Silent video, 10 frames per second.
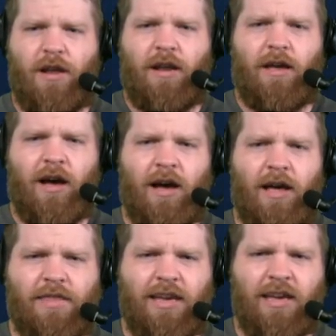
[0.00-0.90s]

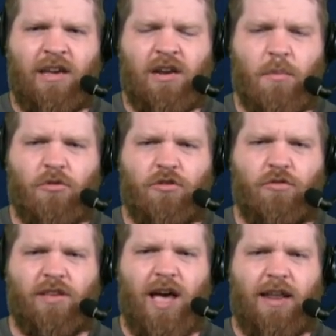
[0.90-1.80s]
the number
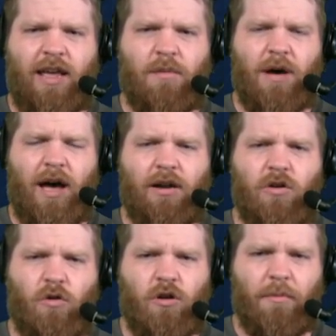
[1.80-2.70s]
2 tight end behind
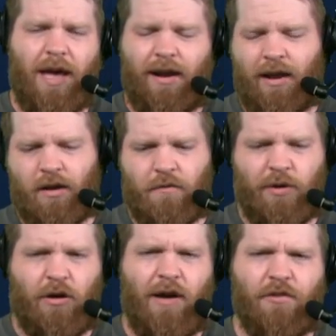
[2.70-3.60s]
Cole Kmet? And
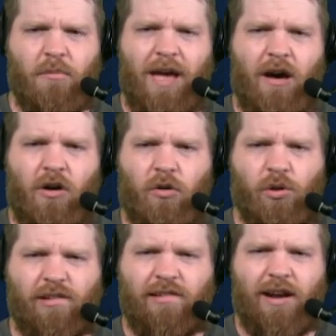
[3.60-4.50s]
we don't have Kmet on our
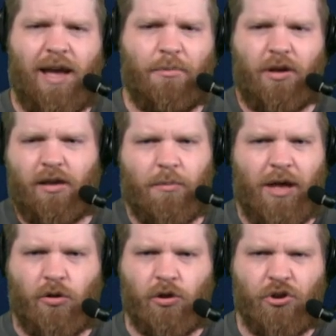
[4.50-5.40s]
list tonight, but
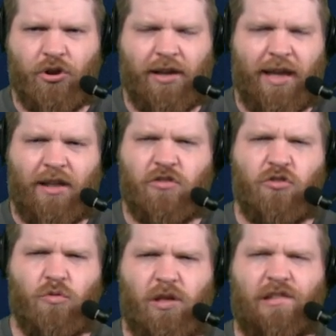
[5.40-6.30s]
Kmet looked good again.
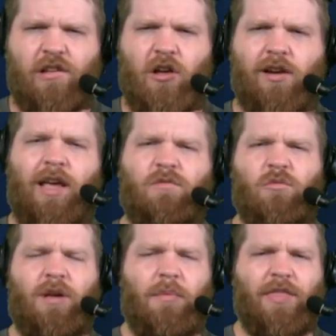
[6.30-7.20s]
2 really solid games
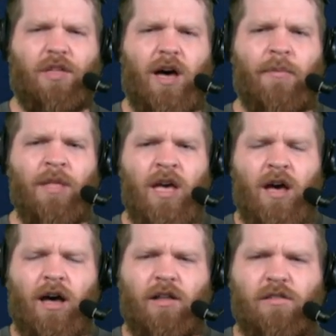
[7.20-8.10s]
from him, I thought,
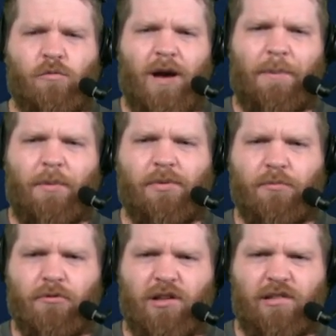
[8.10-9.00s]
to wrap up the
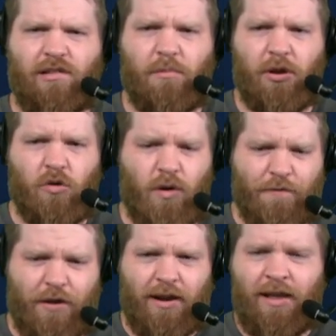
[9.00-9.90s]
preseason. But
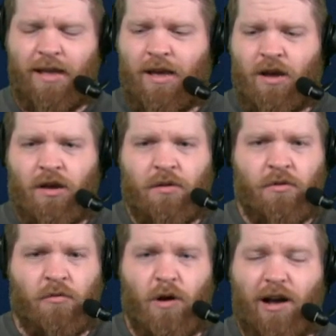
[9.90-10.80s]
Griffin,
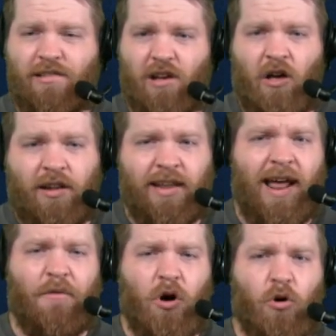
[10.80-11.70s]
rock solid. Did
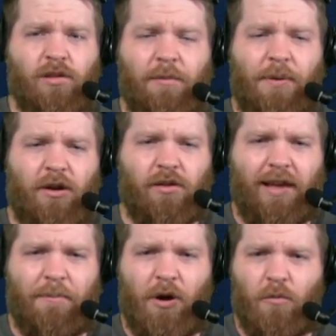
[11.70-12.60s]
have a holding
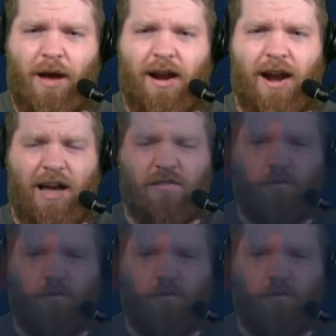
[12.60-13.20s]
penalty, but ran a nice